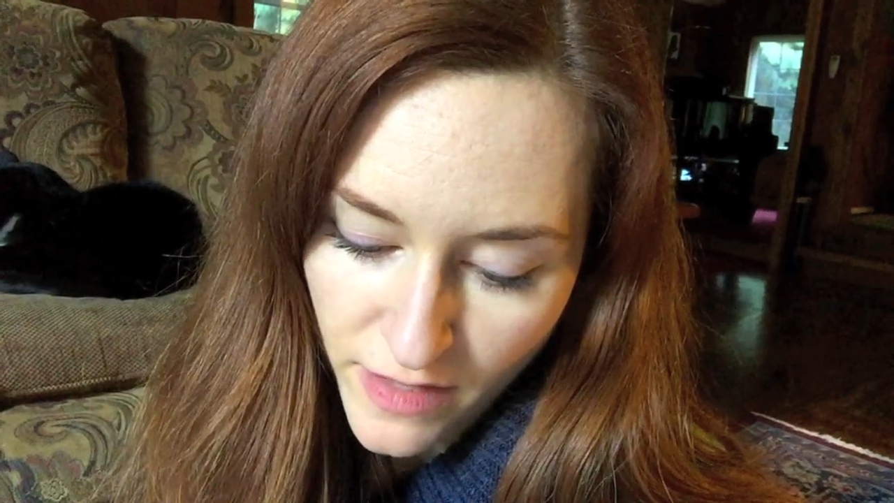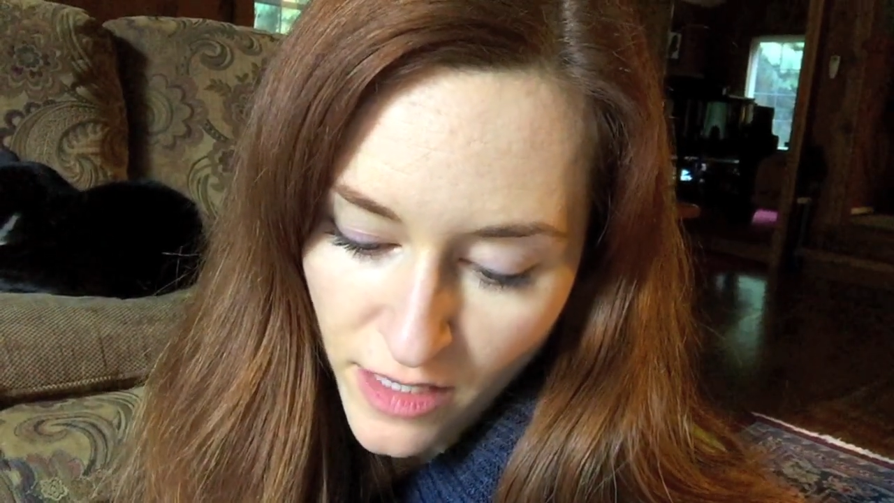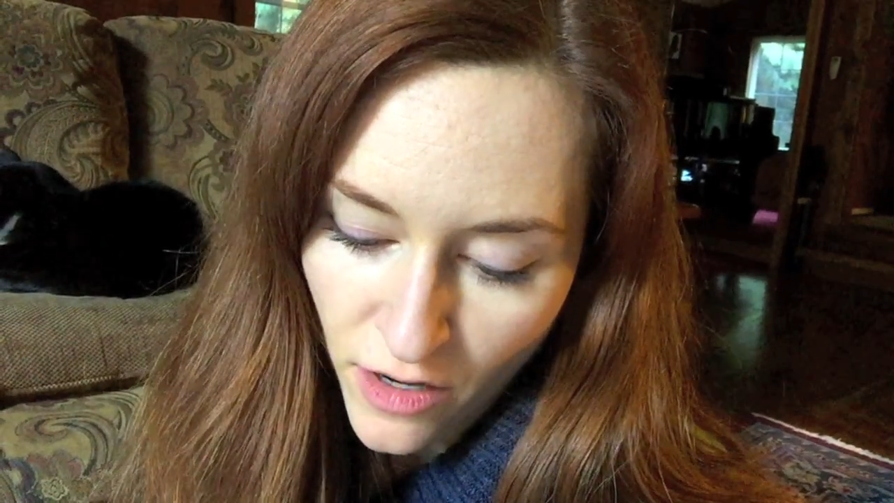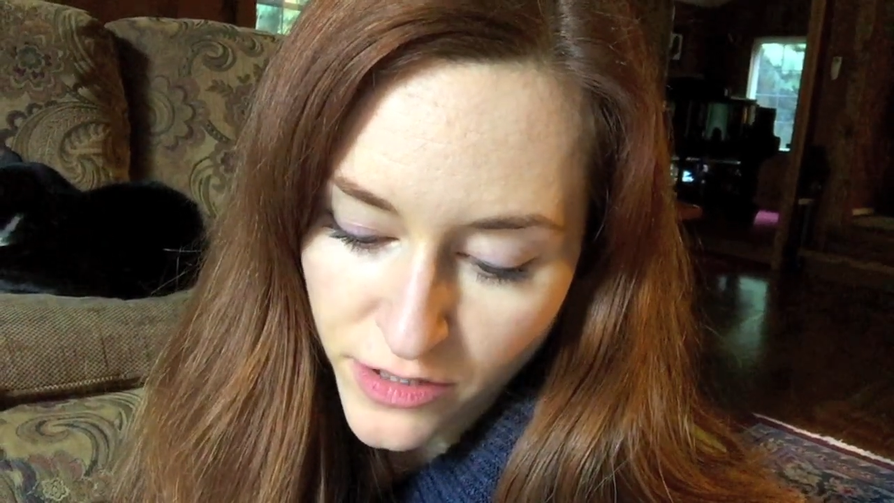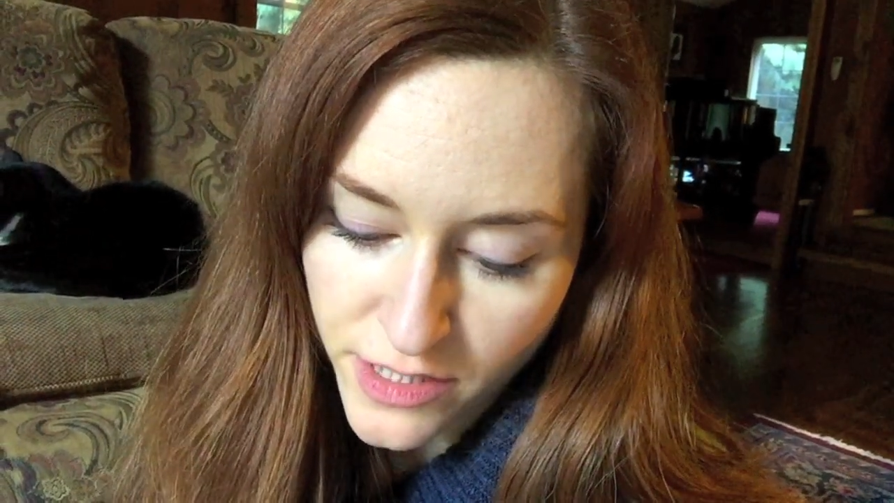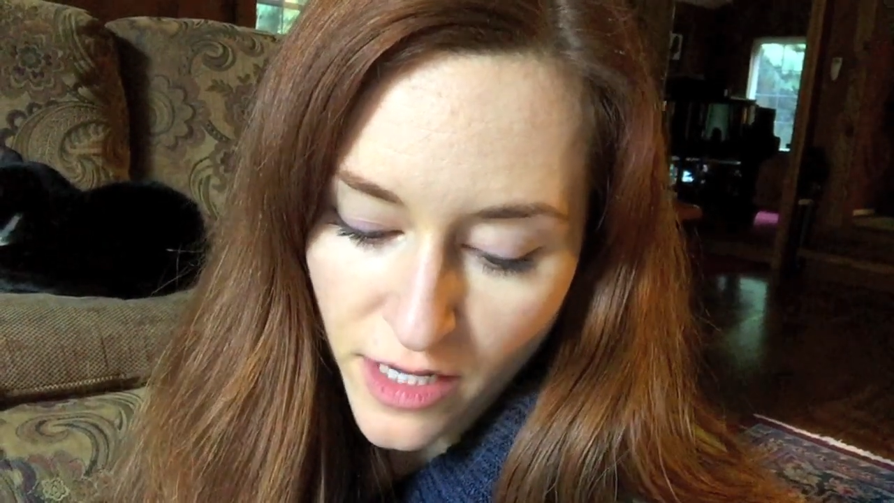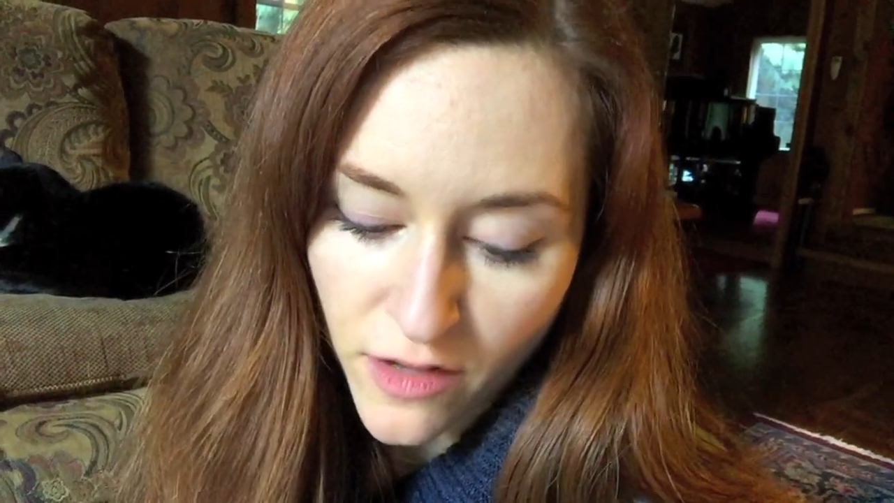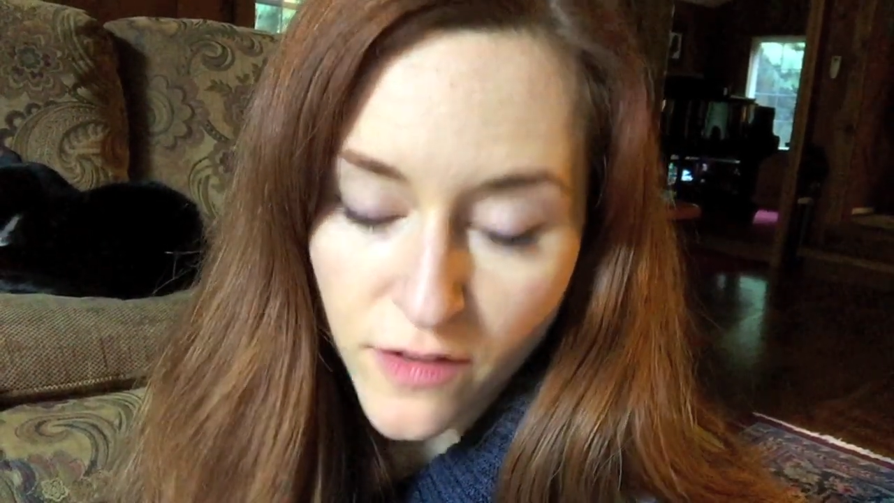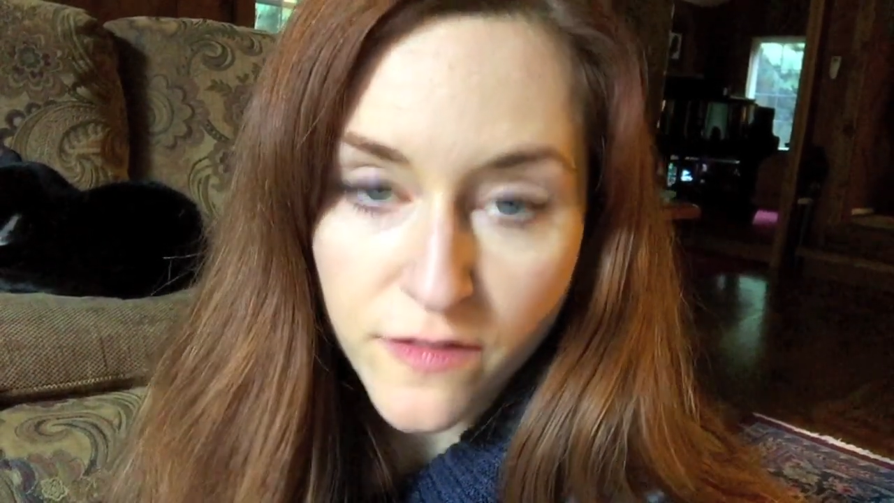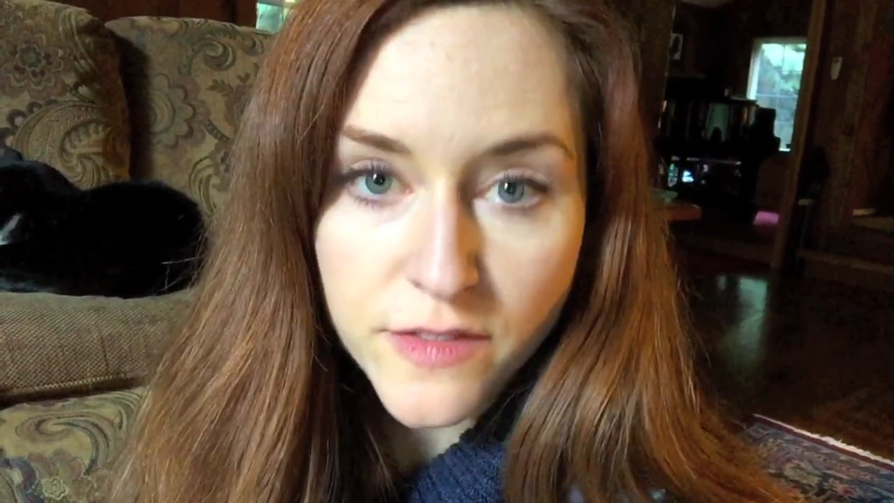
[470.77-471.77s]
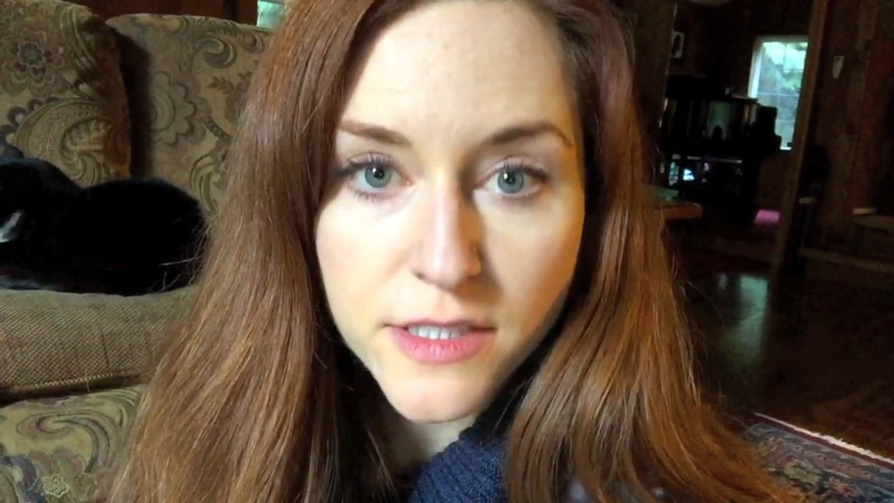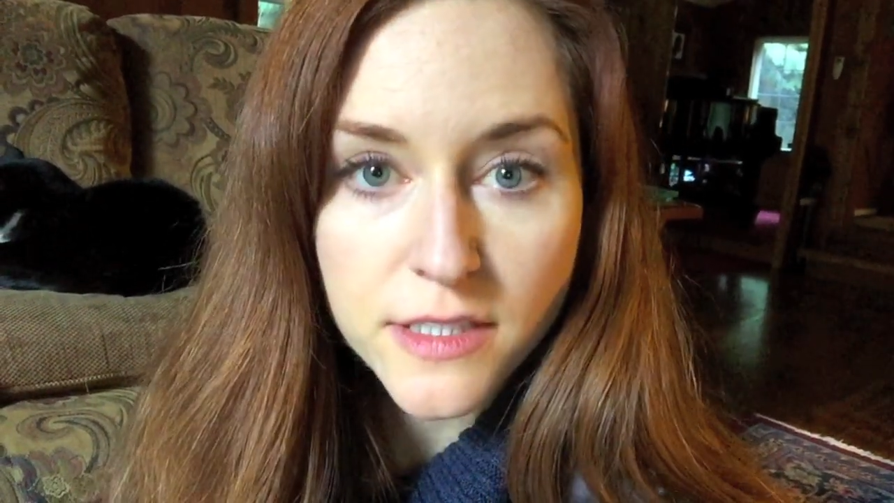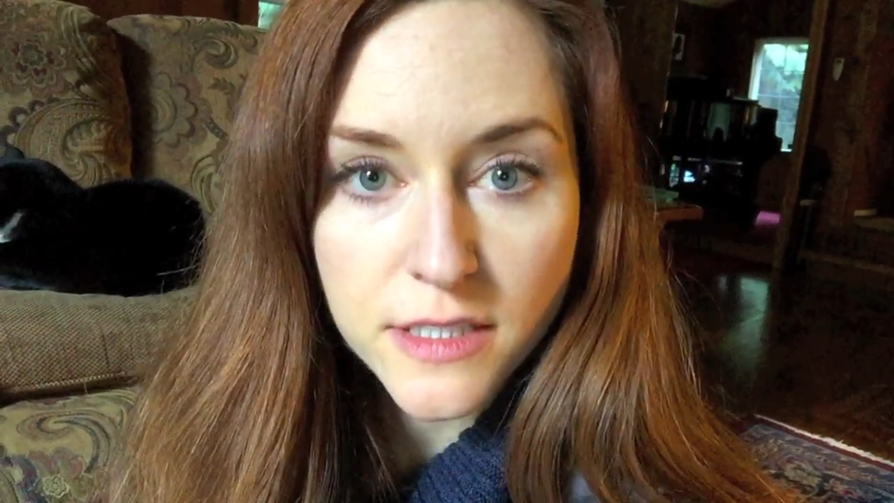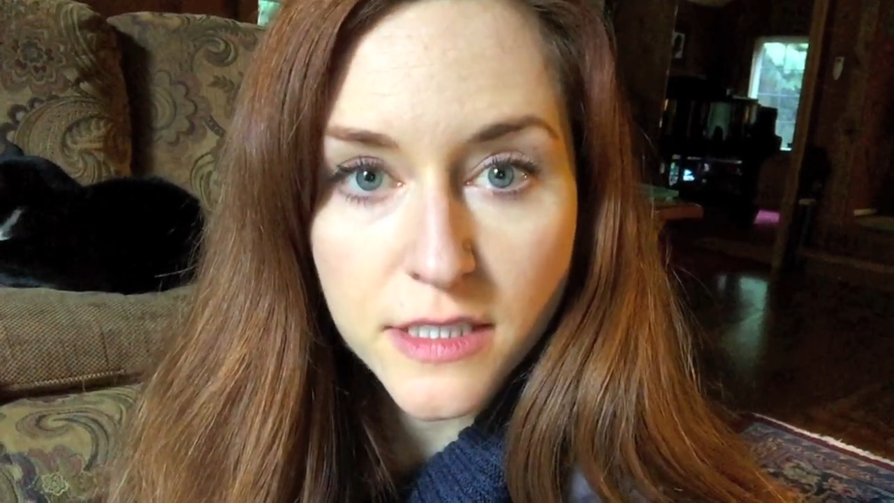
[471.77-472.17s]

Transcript: in ourselves